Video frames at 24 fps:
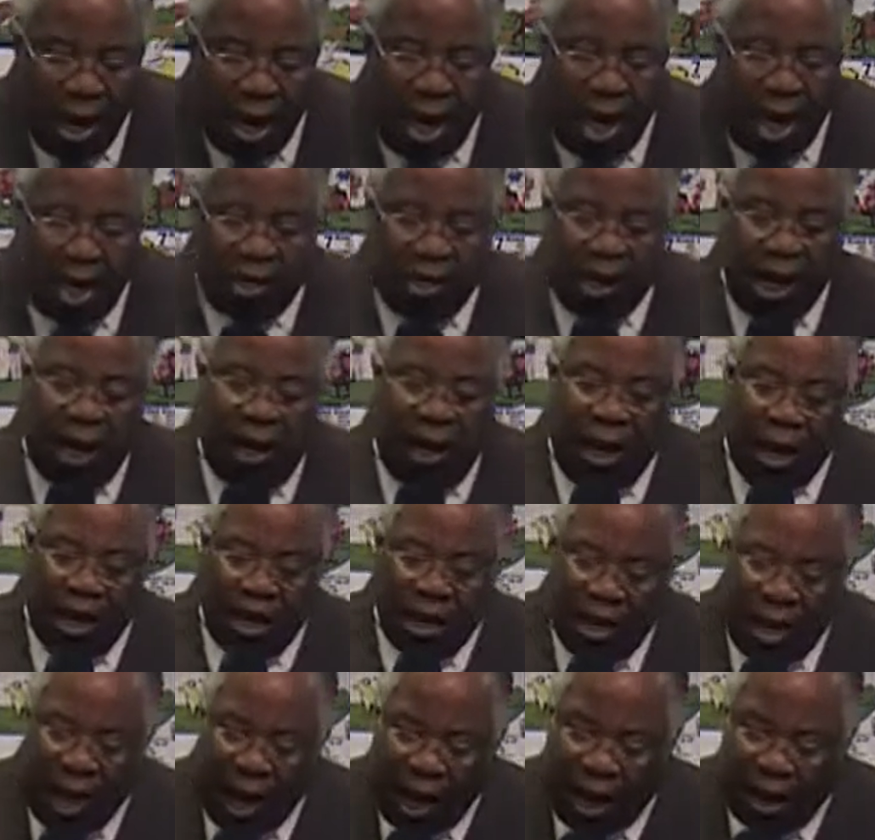He said,
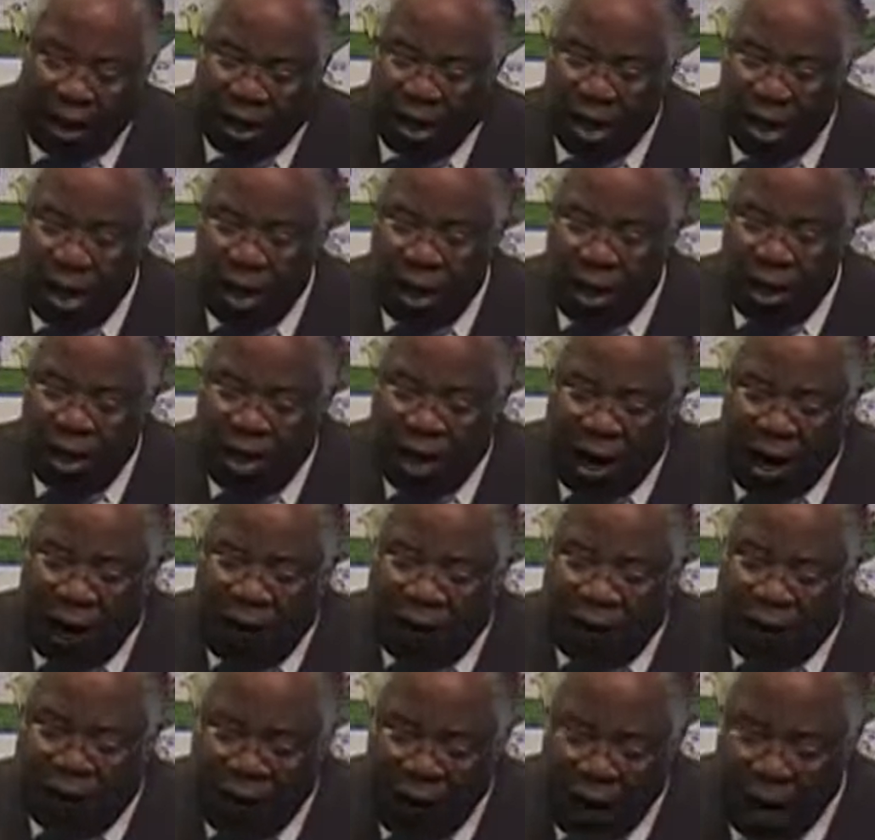let not
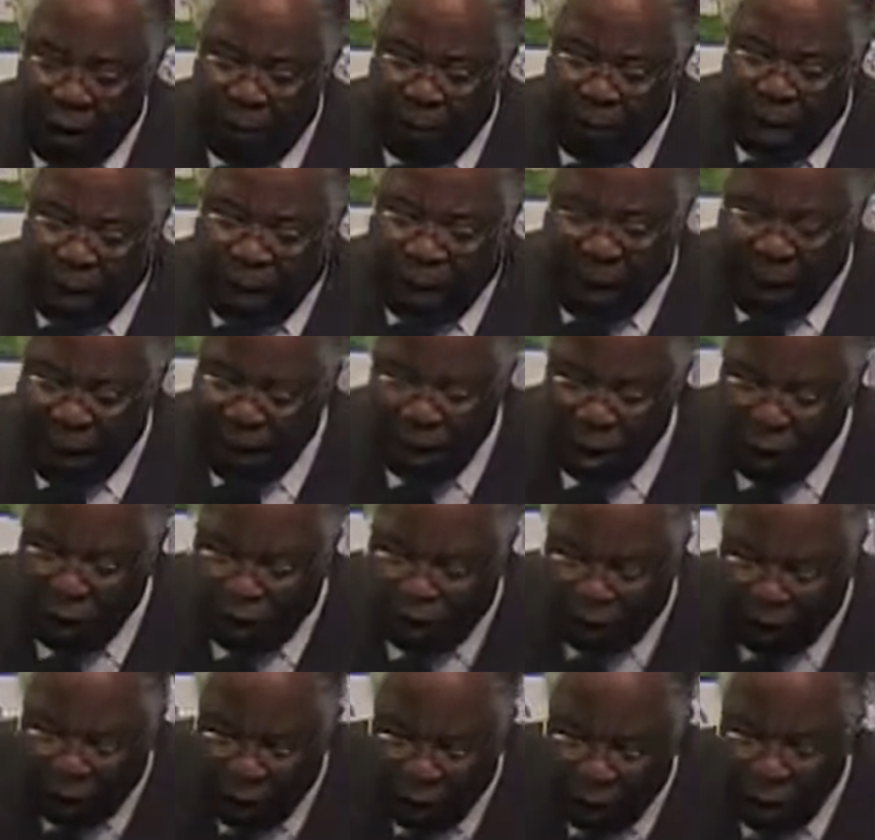their fear become your
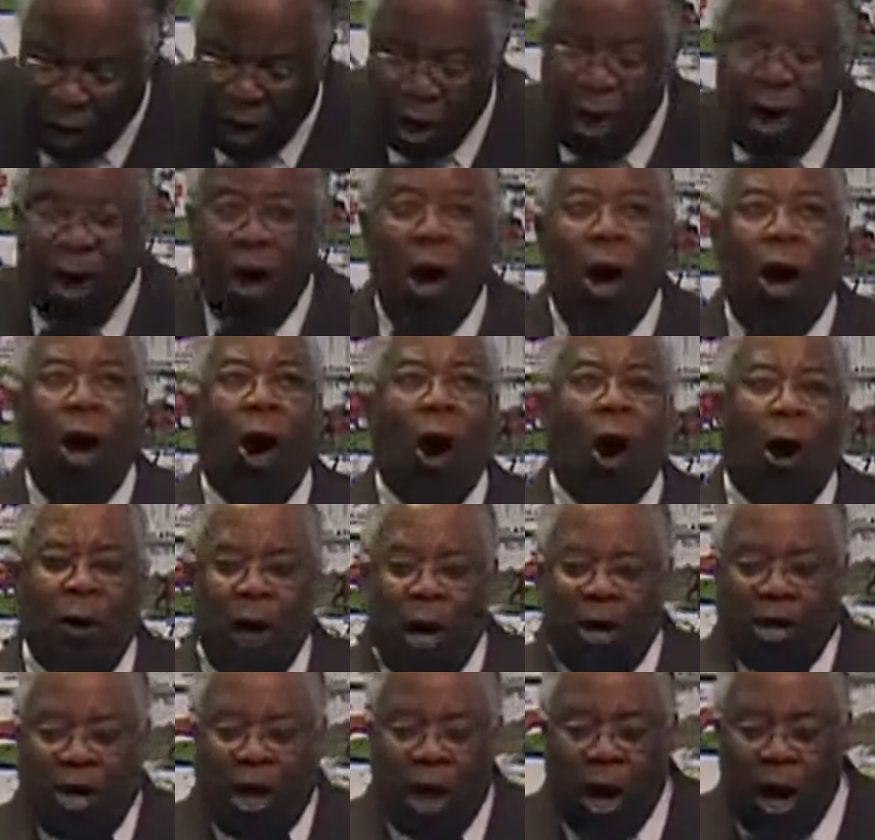fear, or
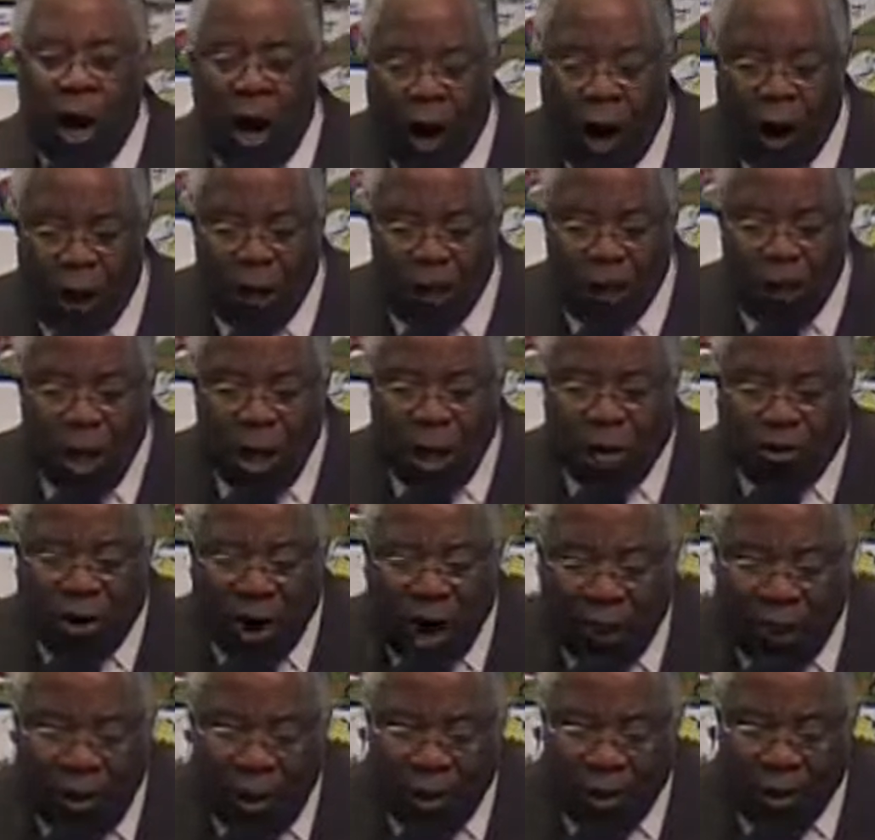let your heart be
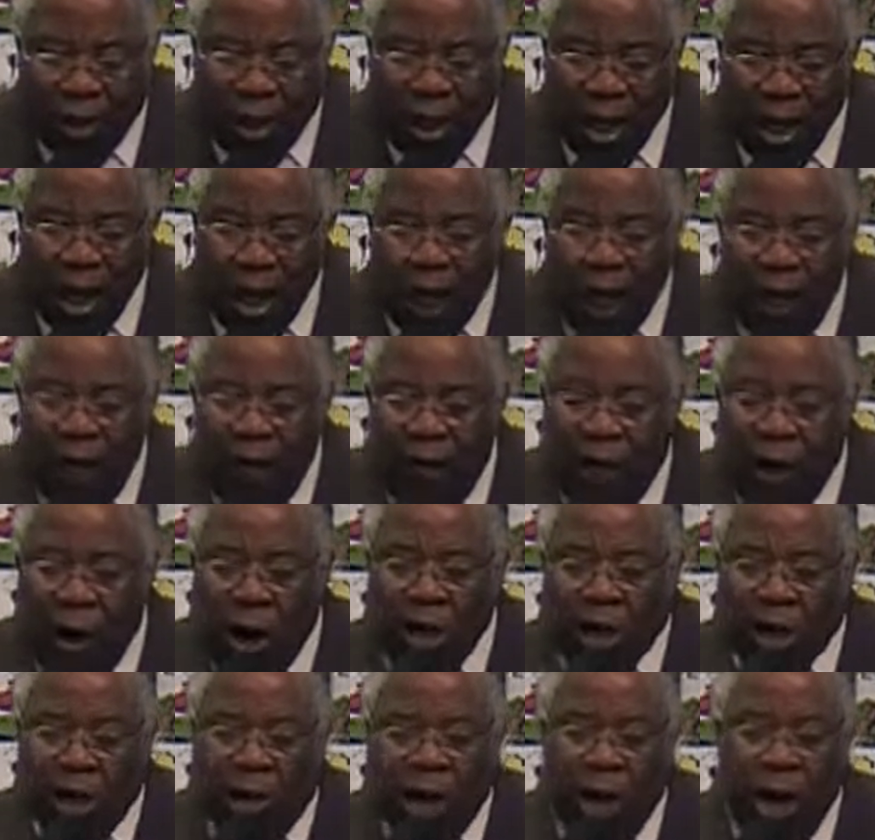troubled.
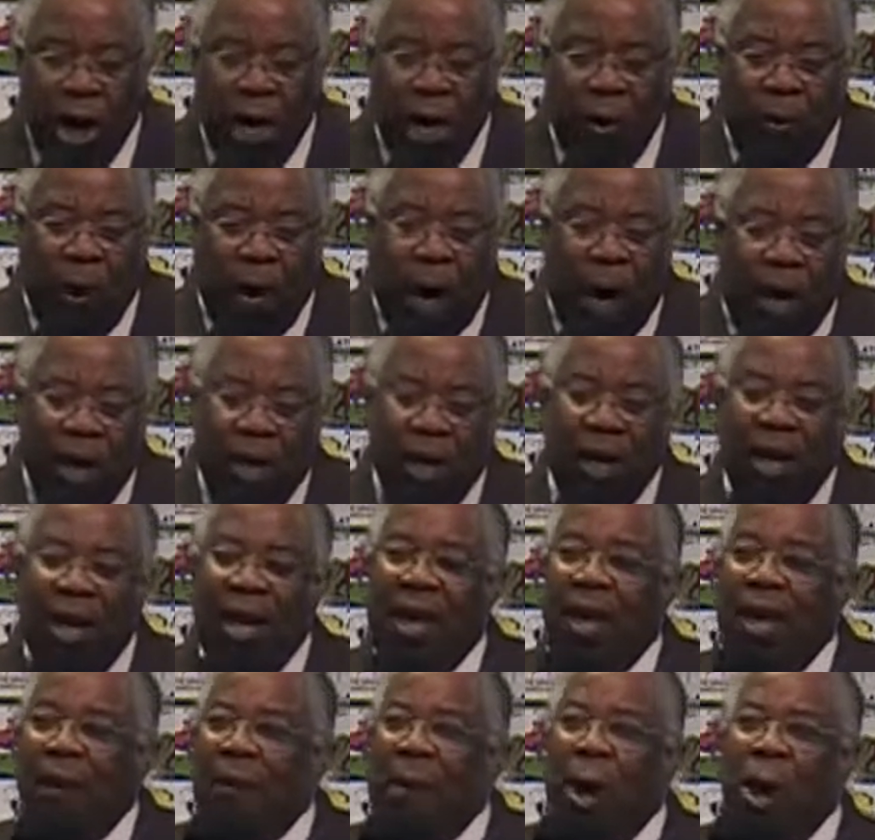Verse
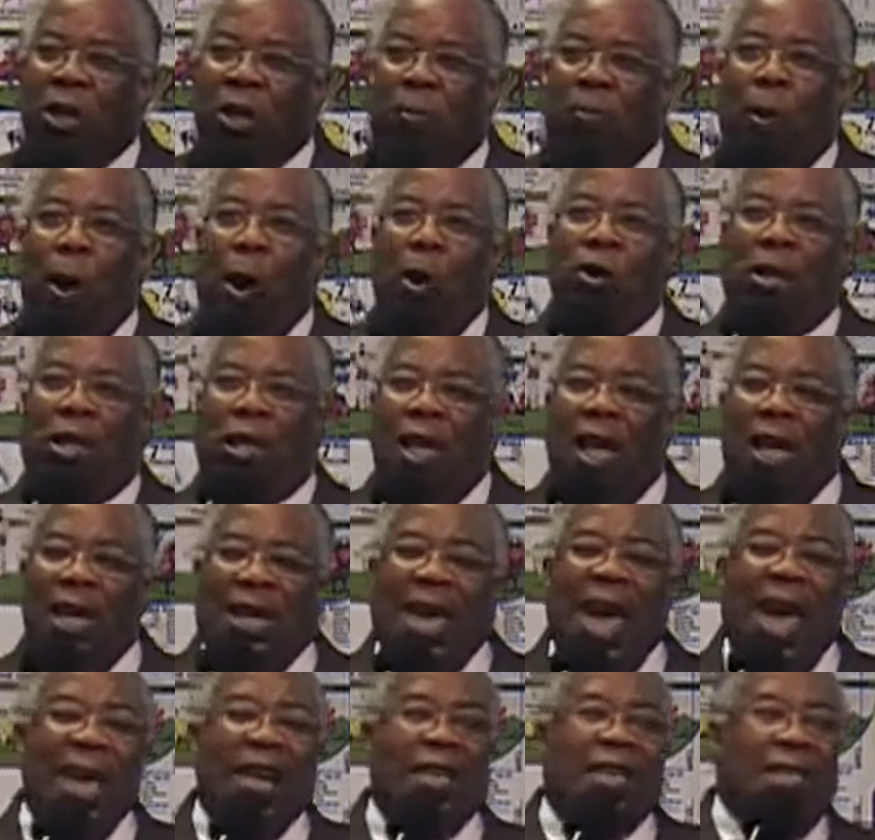thirty-one. Most folks
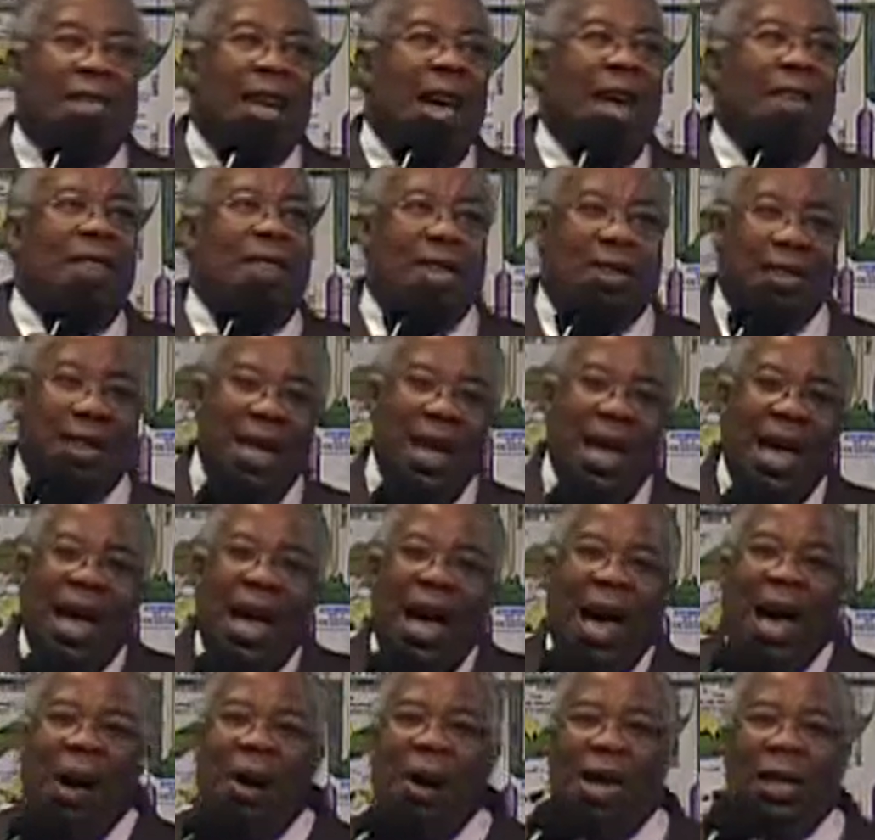can't say this.
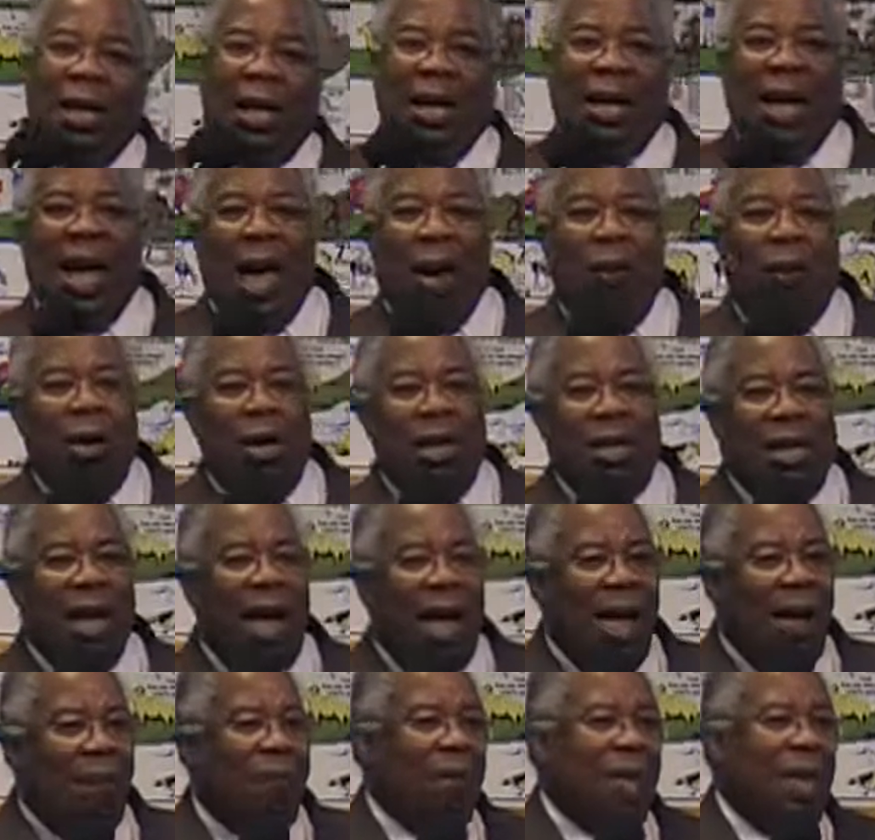I had a guy one
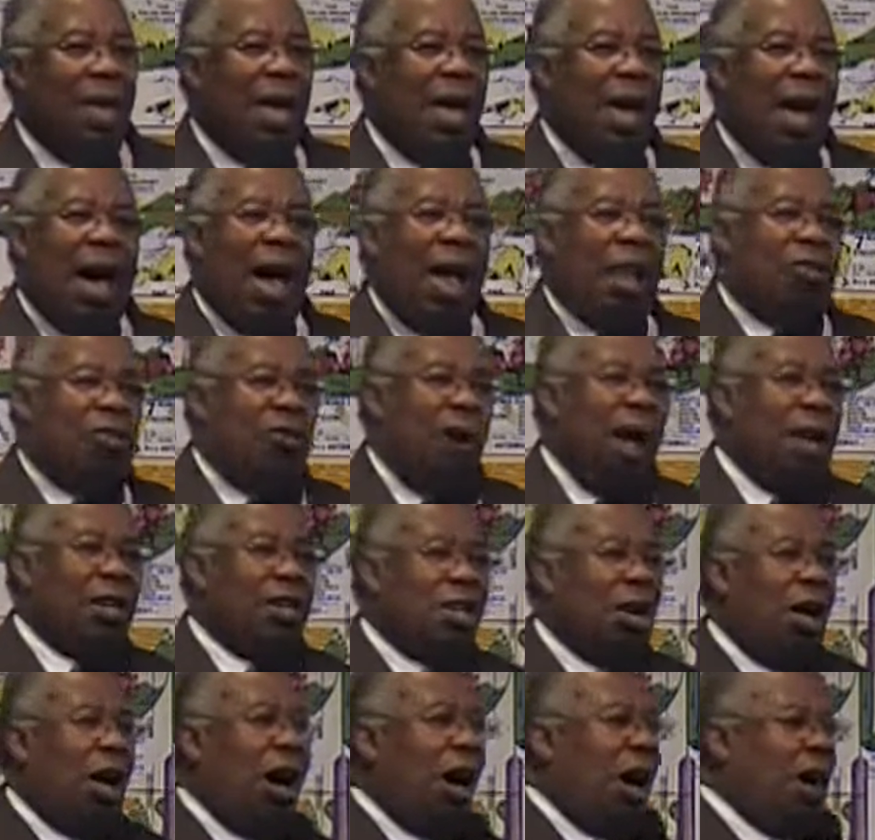time. I tried
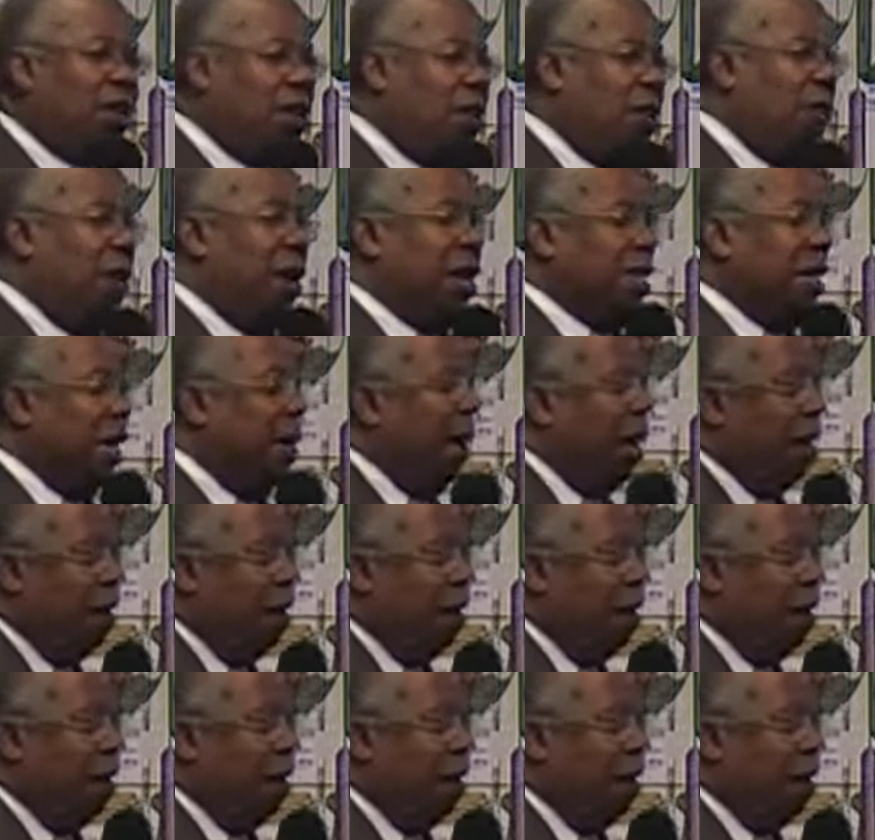so hard to reach him.